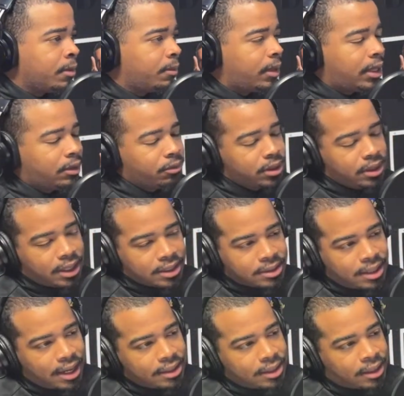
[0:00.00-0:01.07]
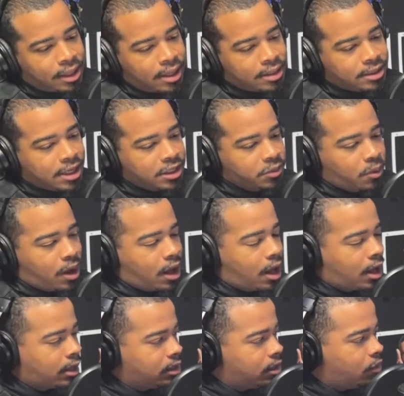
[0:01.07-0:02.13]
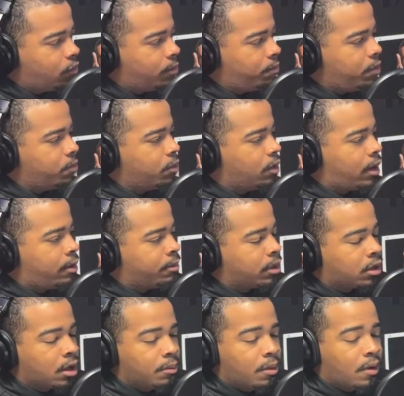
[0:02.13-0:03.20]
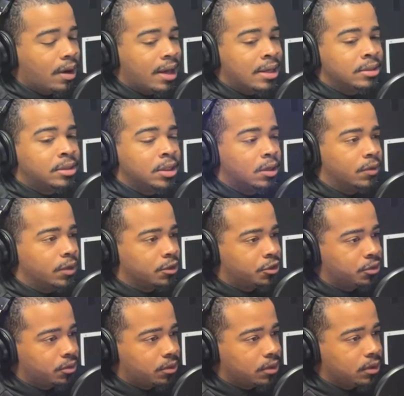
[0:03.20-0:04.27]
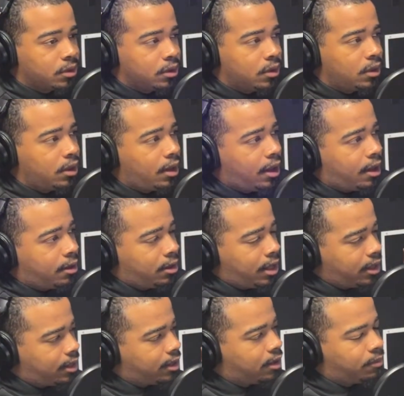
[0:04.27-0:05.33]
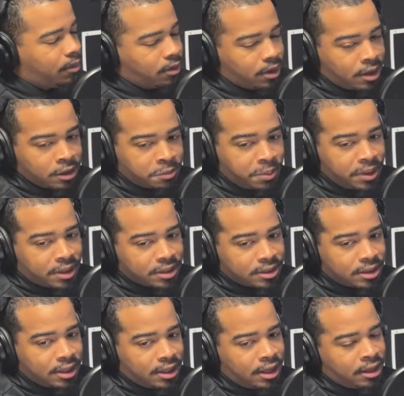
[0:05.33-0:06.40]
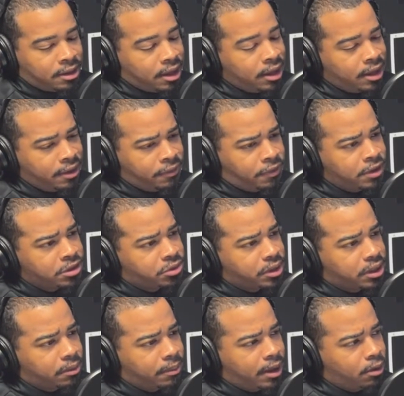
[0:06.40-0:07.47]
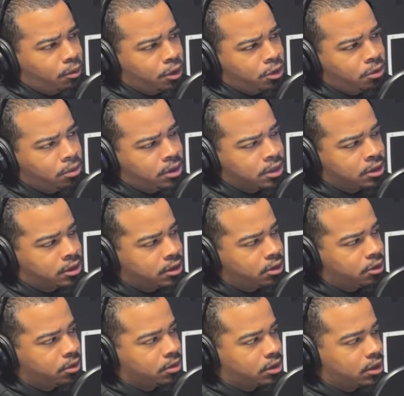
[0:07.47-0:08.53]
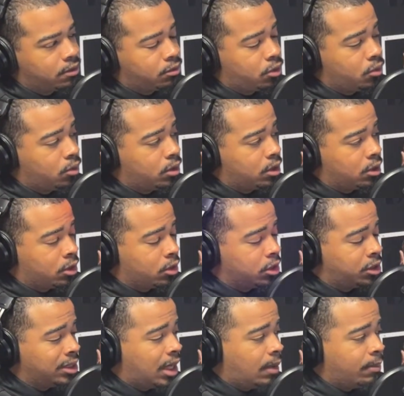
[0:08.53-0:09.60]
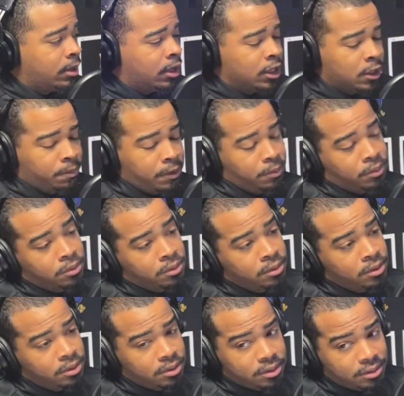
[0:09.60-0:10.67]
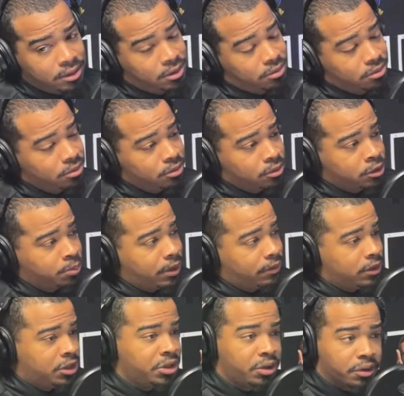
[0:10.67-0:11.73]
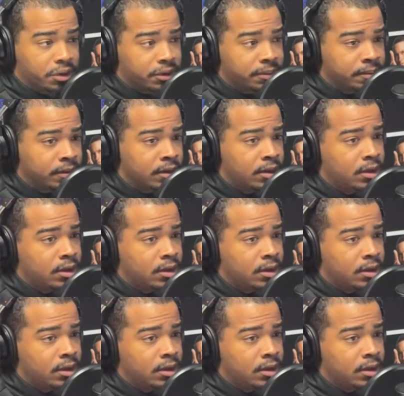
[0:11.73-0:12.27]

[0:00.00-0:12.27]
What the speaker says: And really, that's not the case. That's why I love when people are able to come on and tell their truth. And they can come on and speak, because it get frustrating, man, when you consider yourself doing a good job and other people, respectfully shit on you.